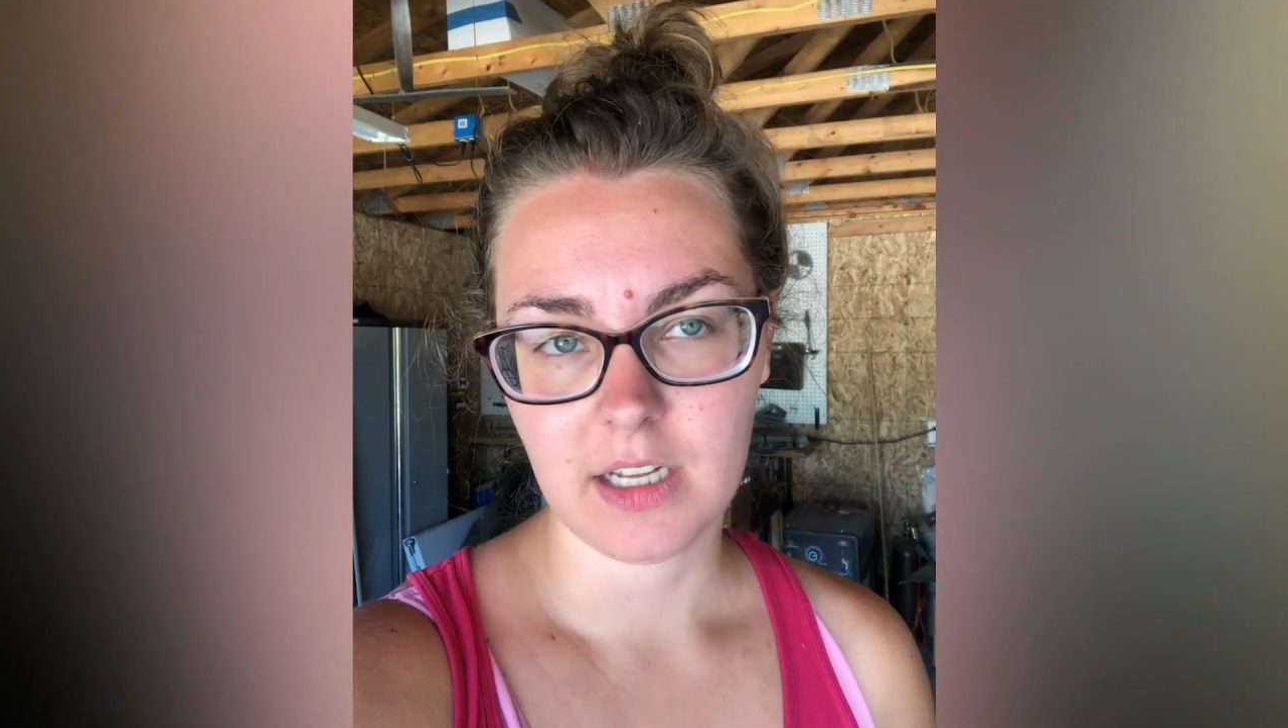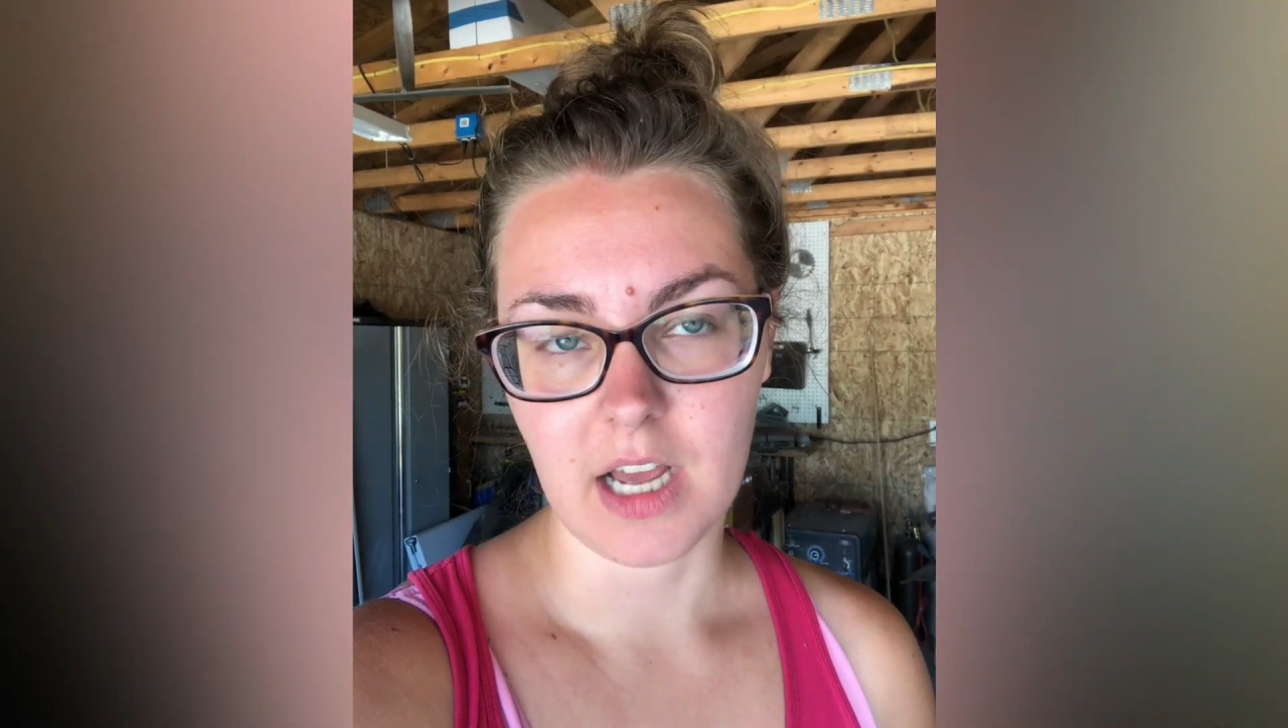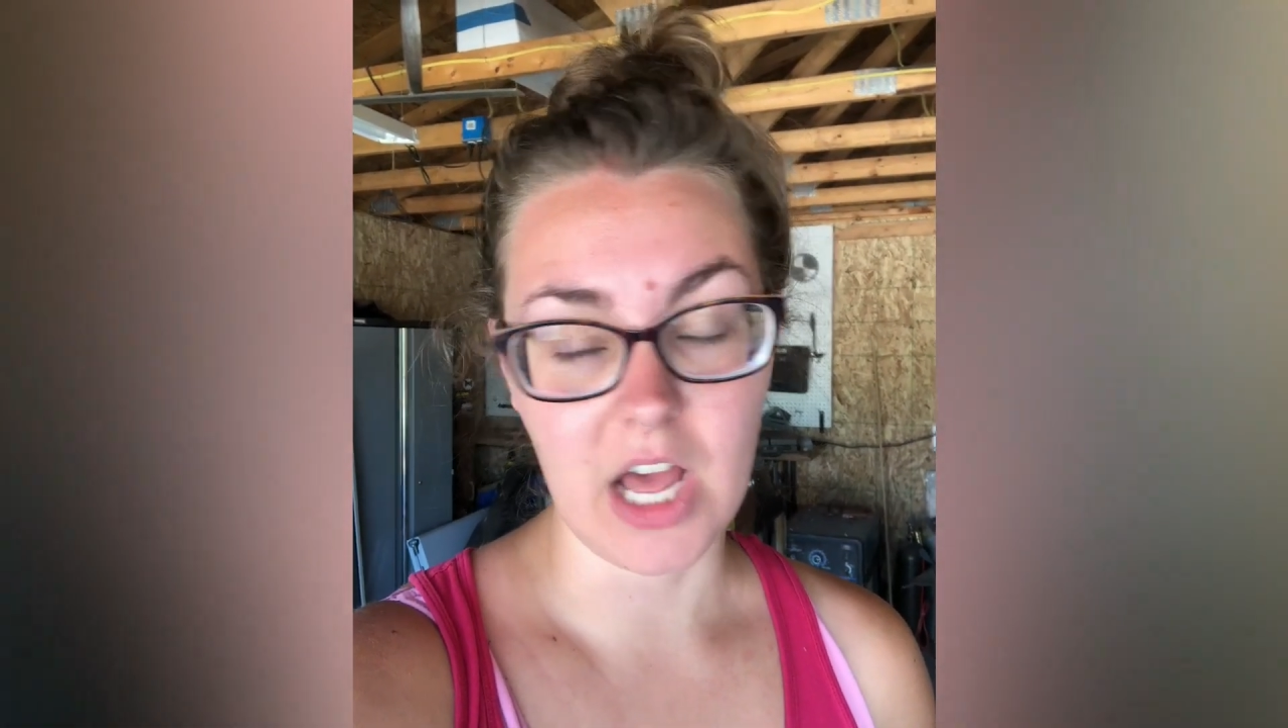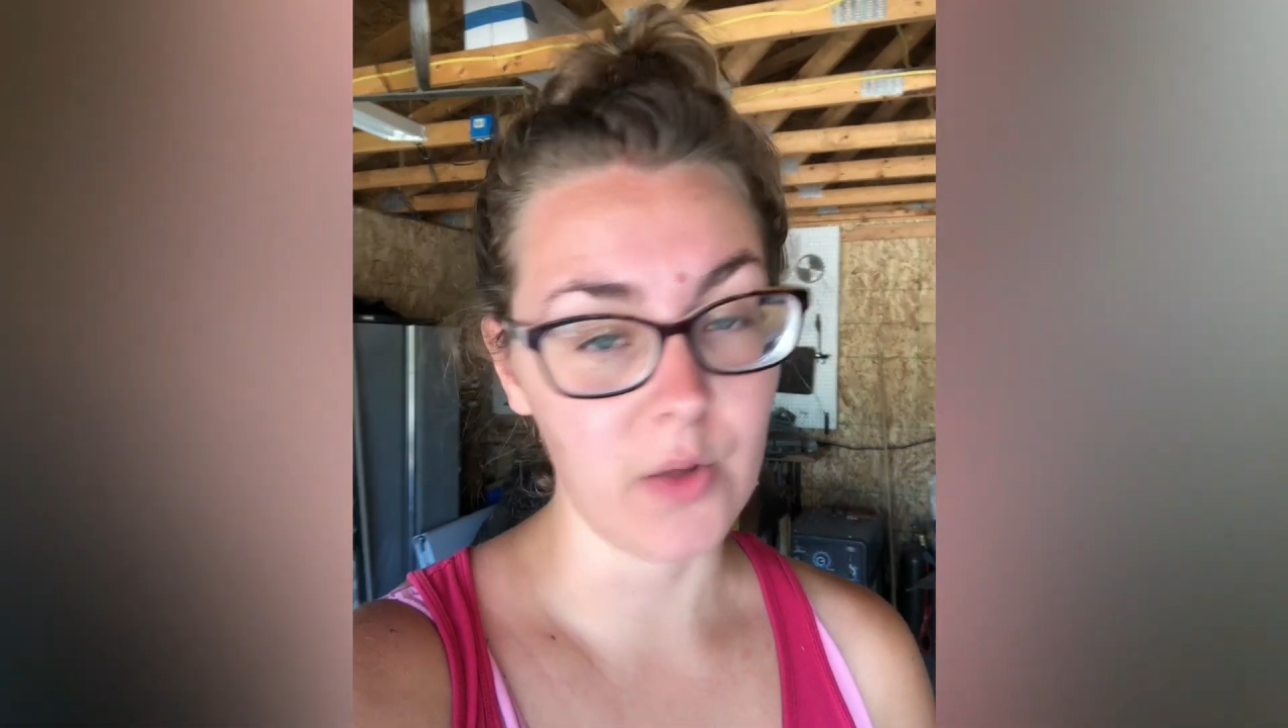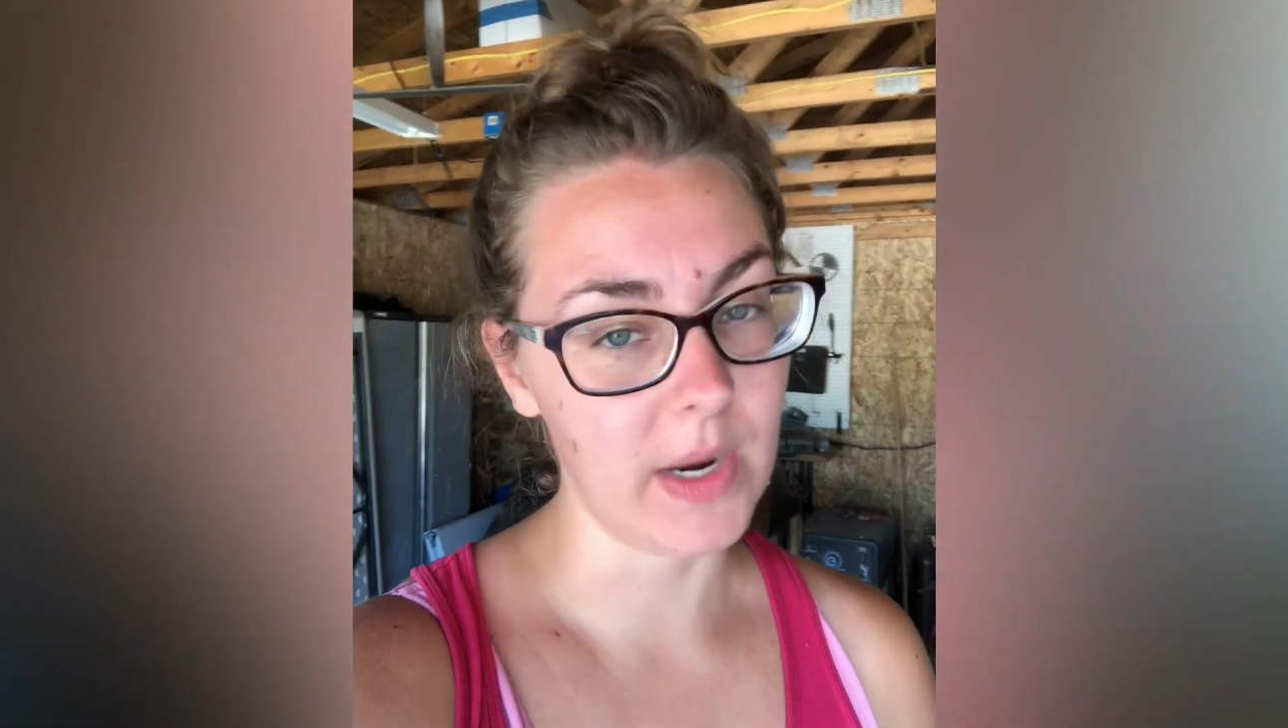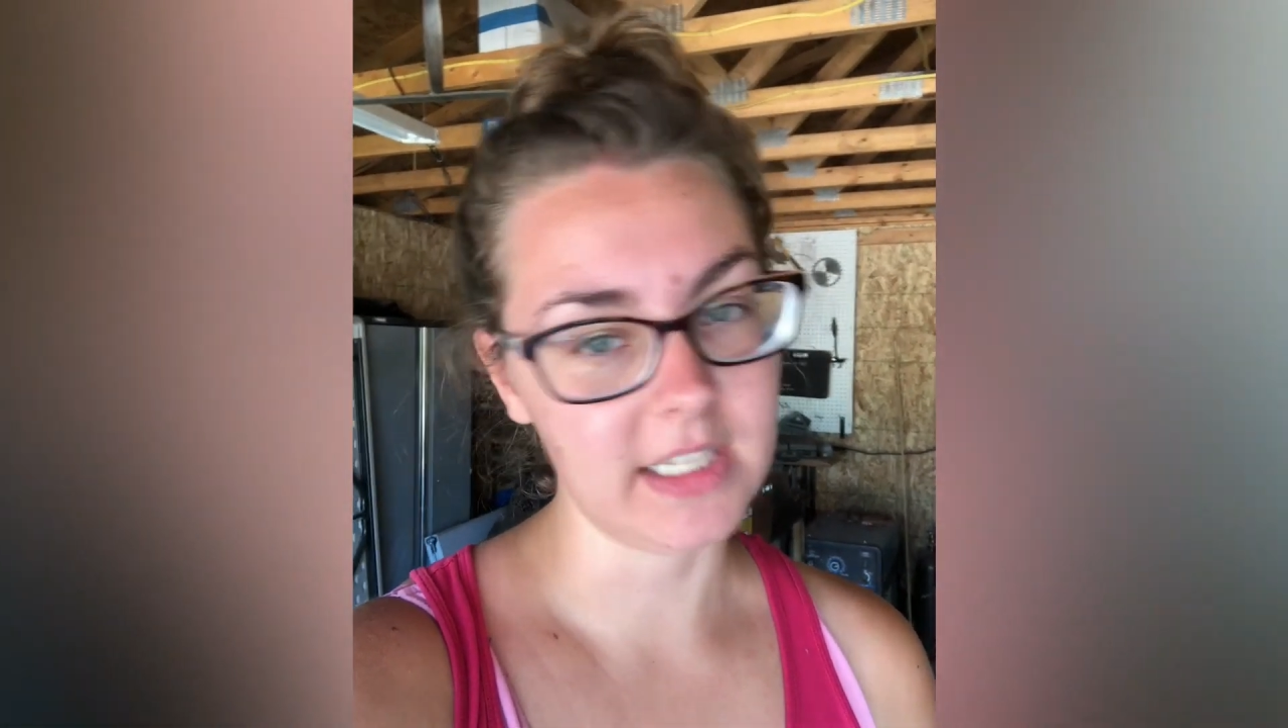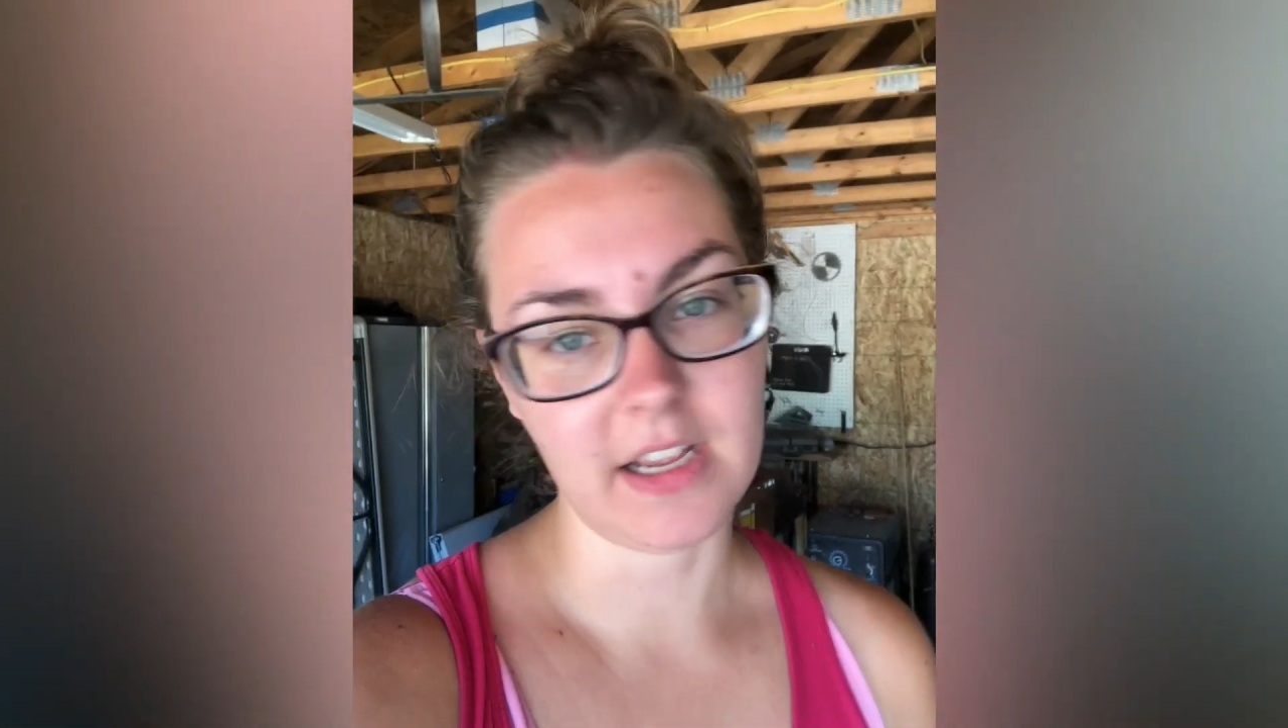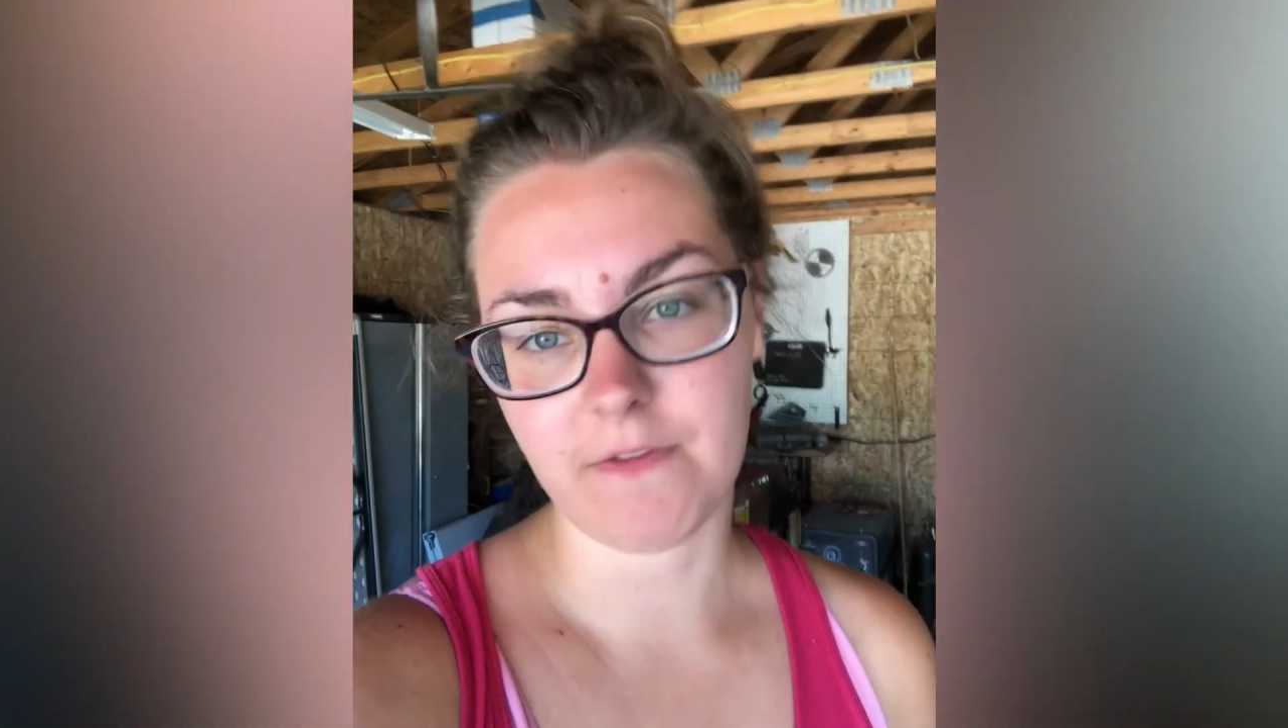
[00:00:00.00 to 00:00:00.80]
Otherwise, I